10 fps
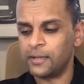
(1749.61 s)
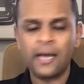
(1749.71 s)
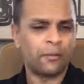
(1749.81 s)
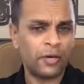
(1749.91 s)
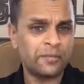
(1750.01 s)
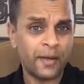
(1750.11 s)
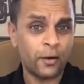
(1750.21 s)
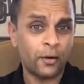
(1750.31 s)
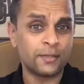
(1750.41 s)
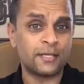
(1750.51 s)
reach my
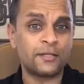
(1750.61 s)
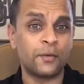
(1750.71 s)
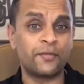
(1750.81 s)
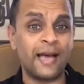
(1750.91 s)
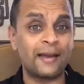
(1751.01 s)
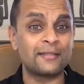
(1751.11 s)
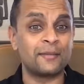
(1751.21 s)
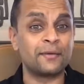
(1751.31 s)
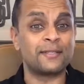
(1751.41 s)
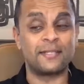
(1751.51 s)
goals. And so that is
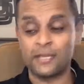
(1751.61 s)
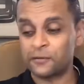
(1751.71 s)
number 6